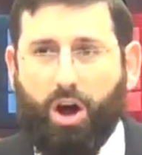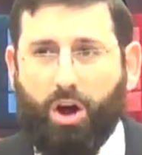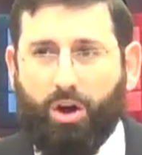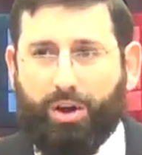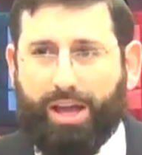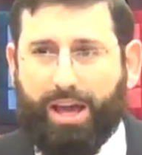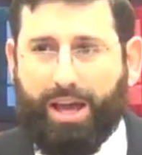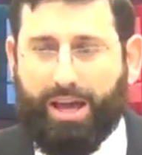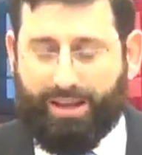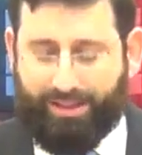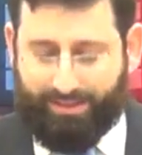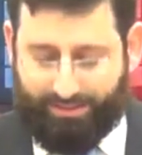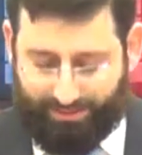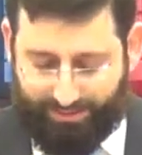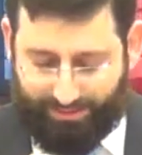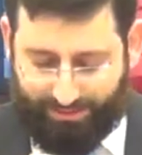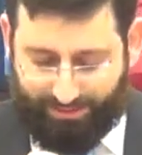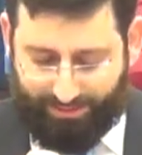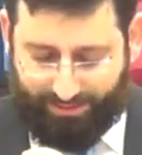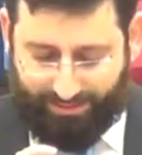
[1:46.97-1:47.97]
Okay,
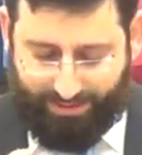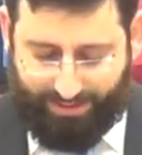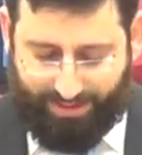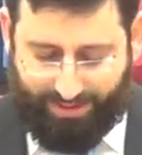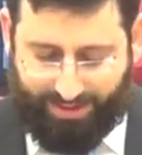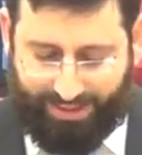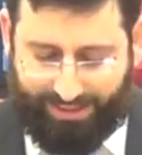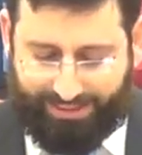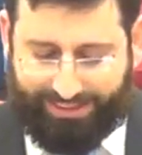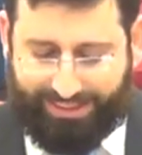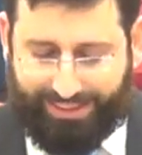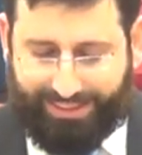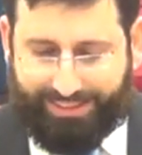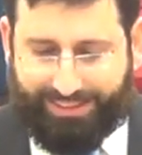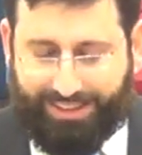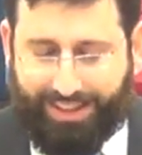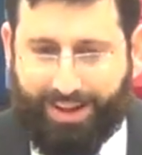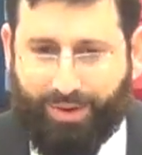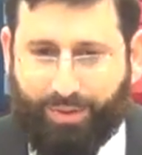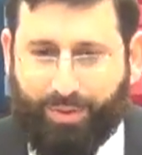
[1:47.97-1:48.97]
this
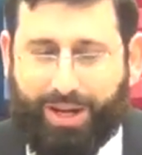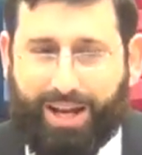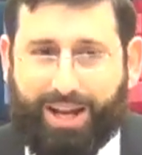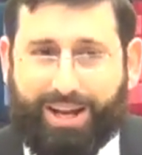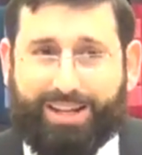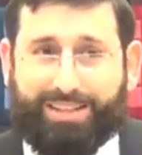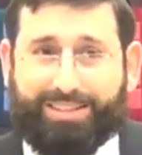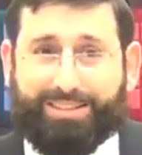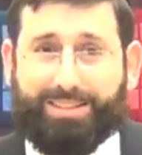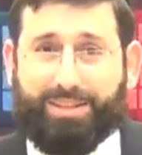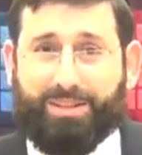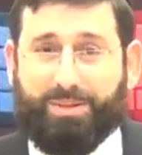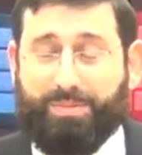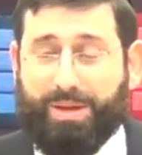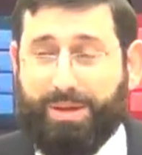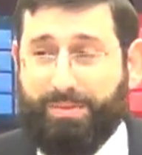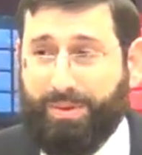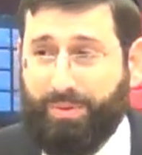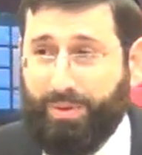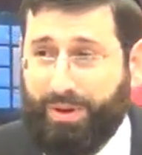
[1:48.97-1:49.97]
is uh, what I consider
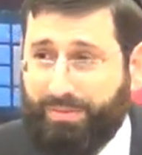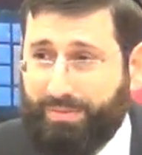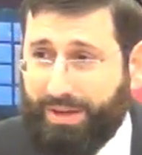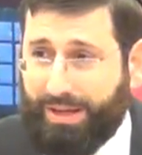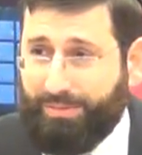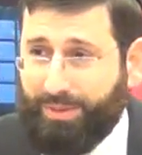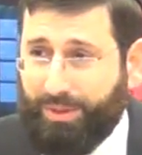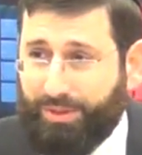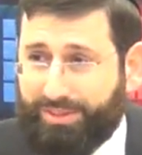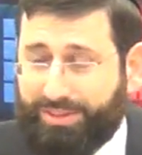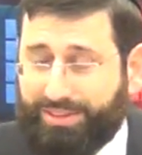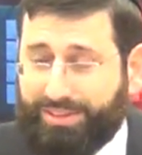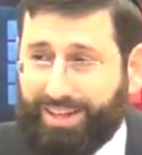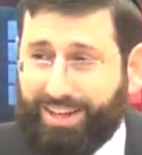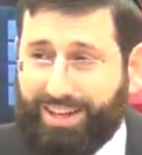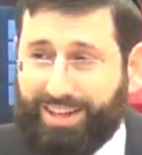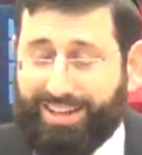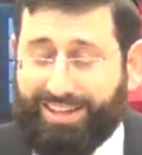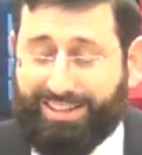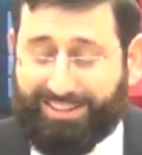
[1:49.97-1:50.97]
maybe one of my most
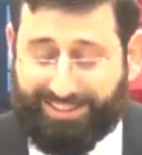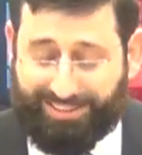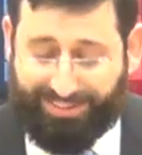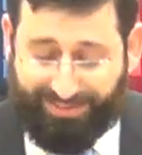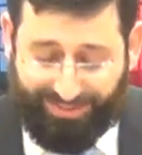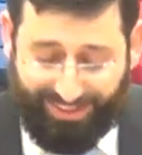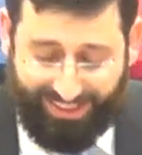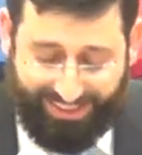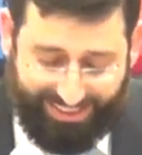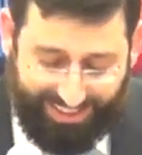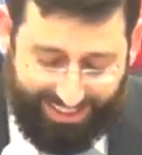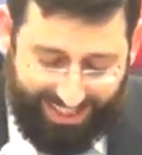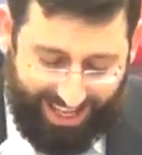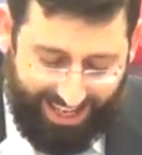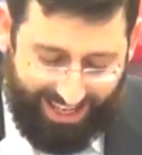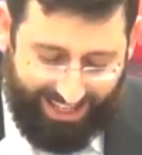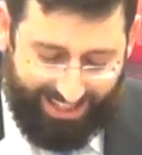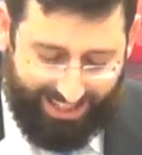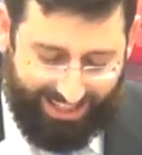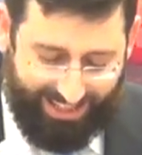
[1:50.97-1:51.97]
uh,
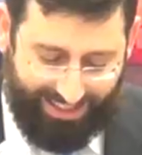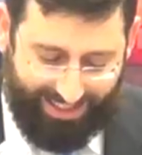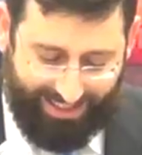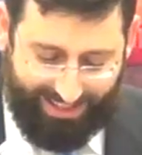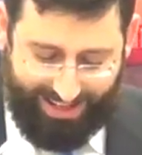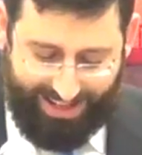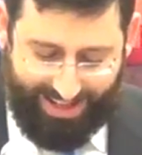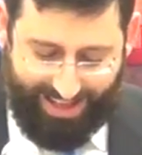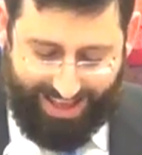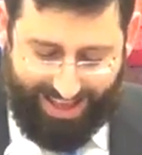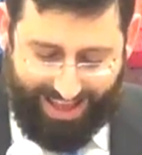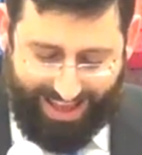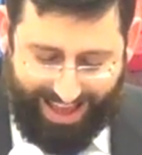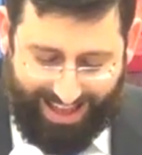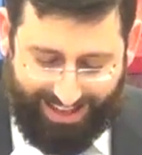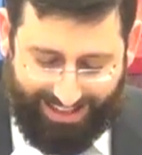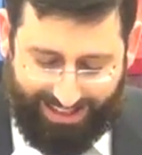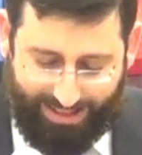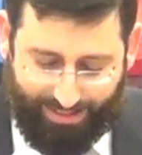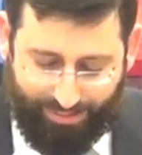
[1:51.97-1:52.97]
sophisticated
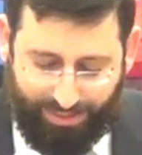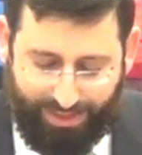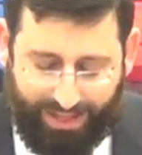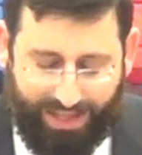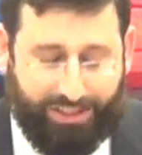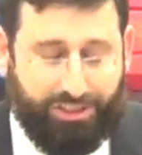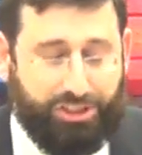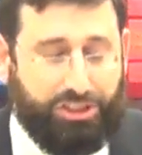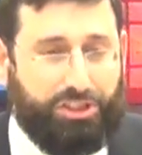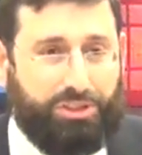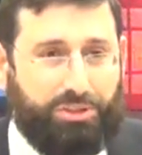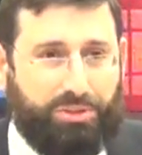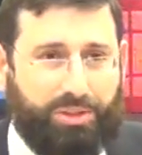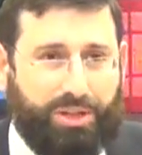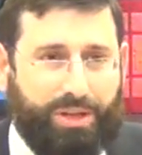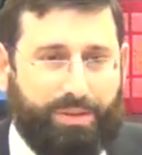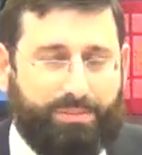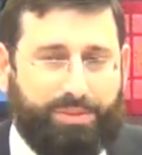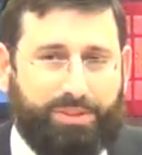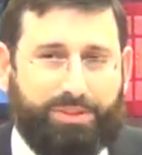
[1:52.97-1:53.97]
and complex
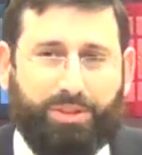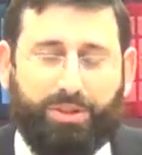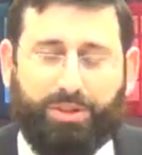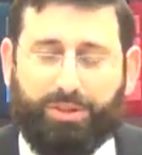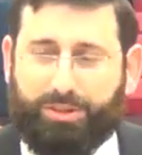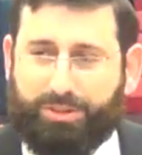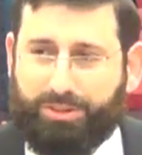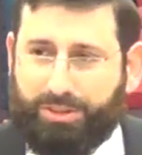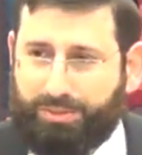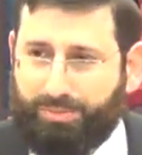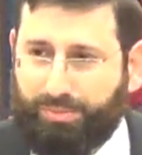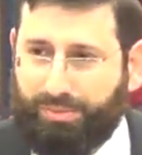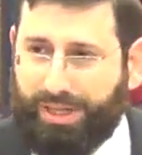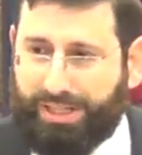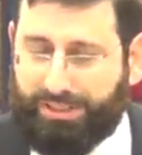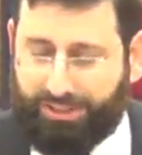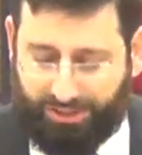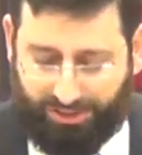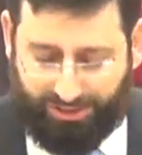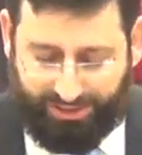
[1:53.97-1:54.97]
shiurim, so just
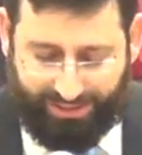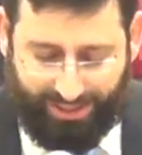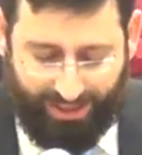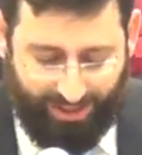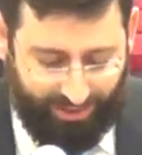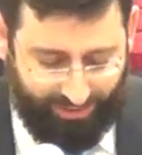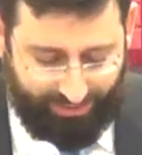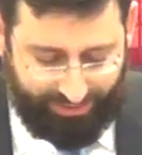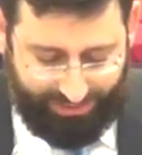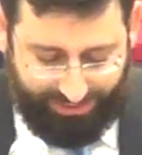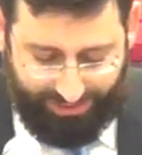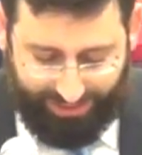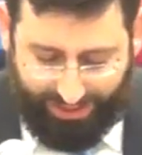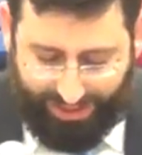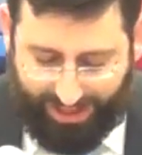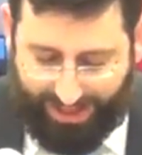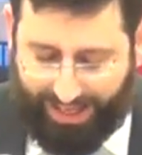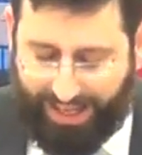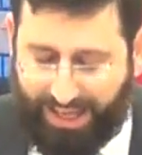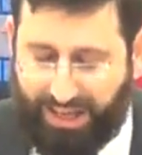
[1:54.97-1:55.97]
brace yourselves.
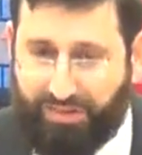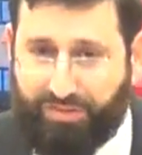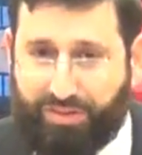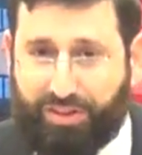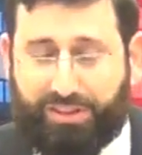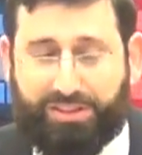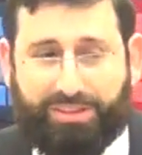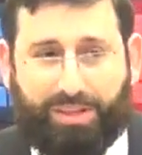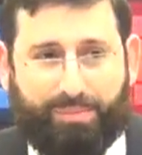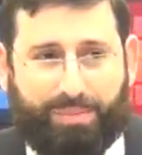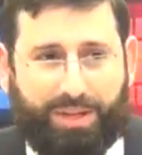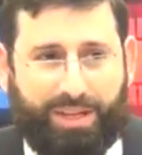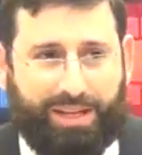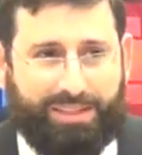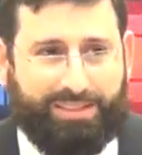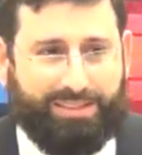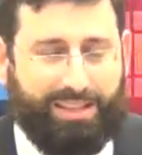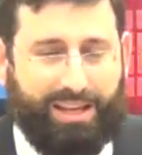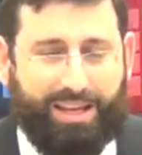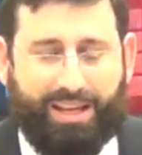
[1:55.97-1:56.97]
If there's something
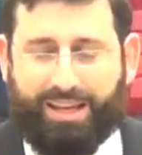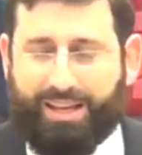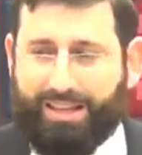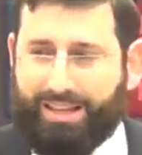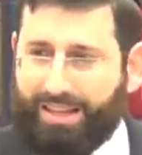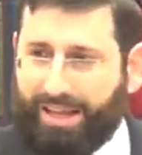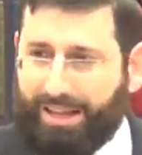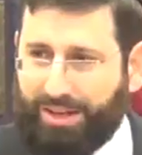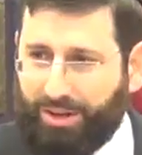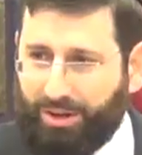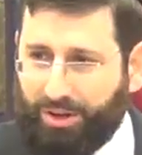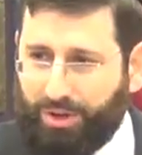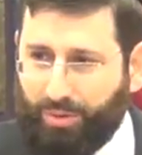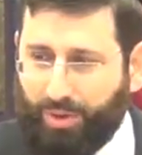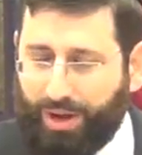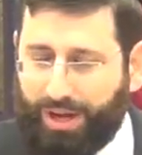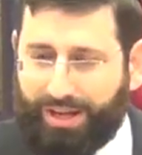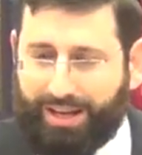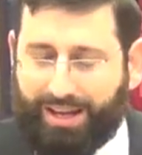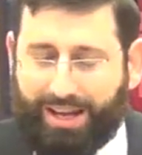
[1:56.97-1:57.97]
I say that you don't
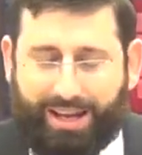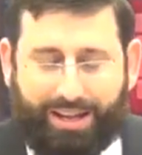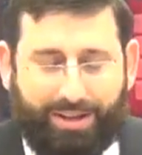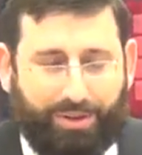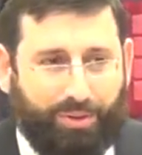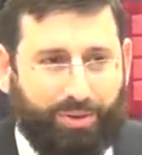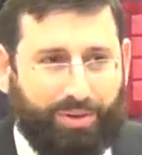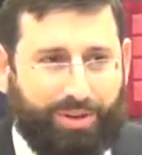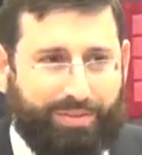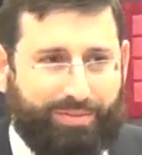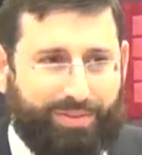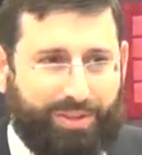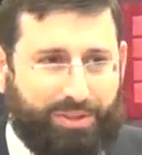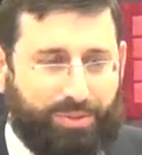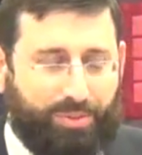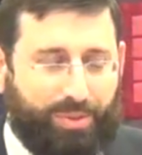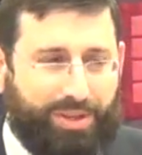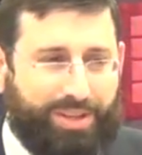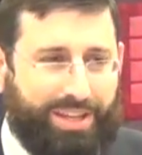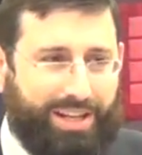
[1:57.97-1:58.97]
quite get, or if
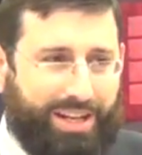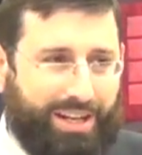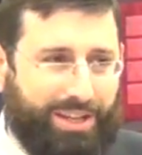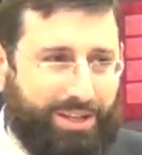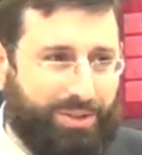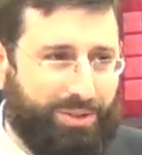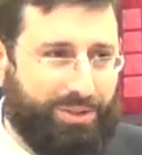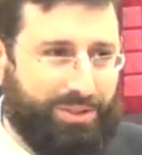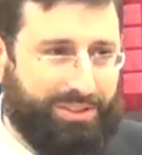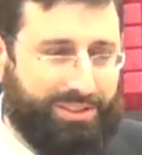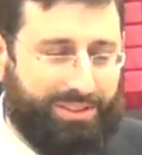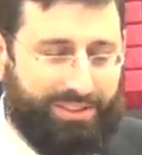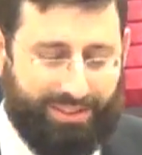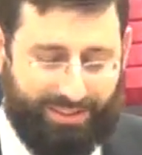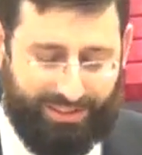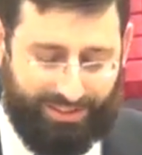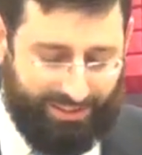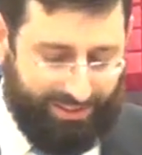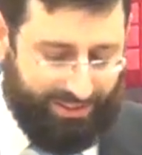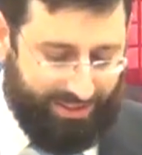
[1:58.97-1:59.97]
there's a word that I
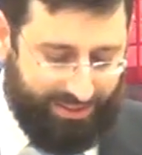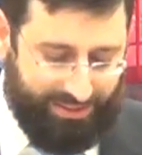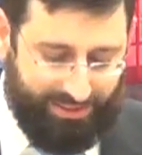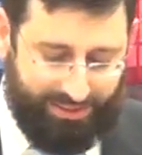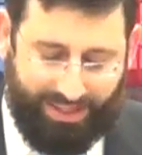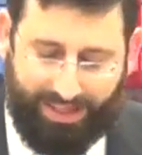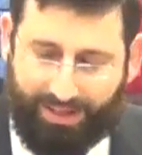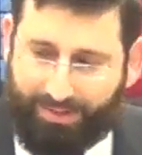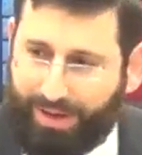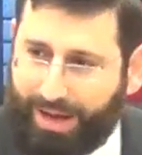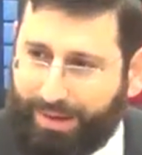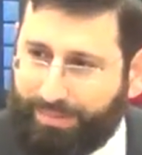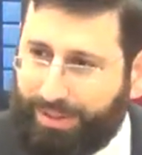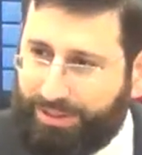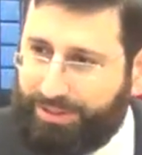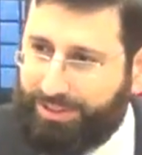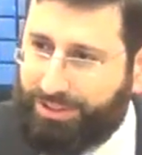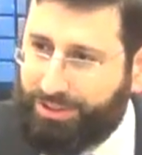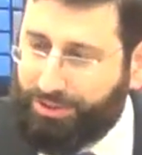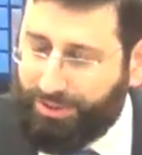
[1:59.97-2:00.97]
use, say,
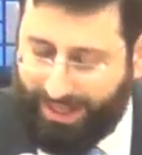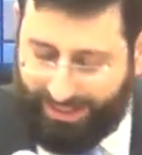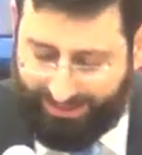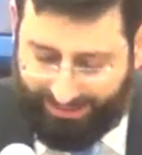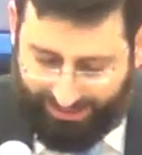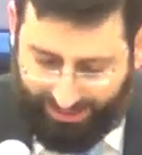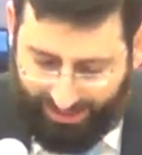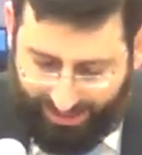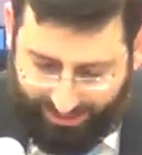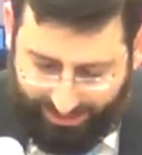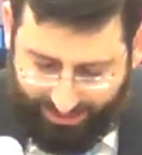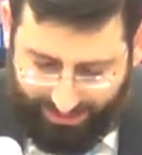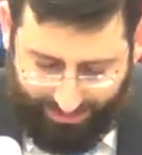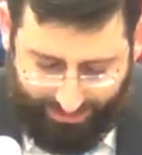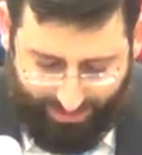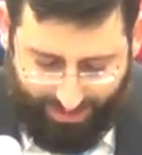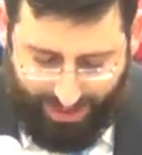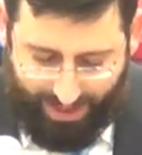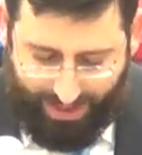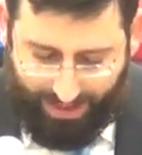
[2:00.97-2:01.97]
Rabbi, just translate.
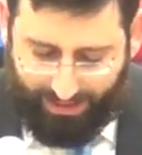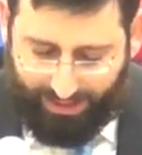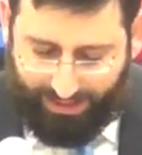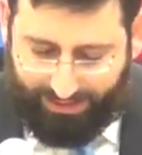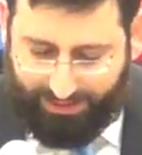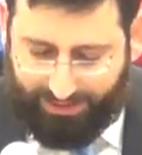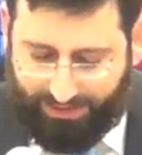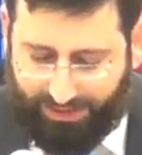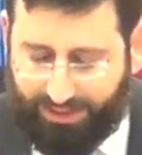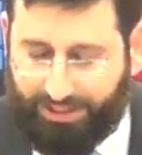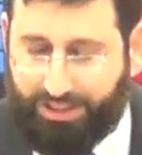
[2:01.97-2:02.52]
Let's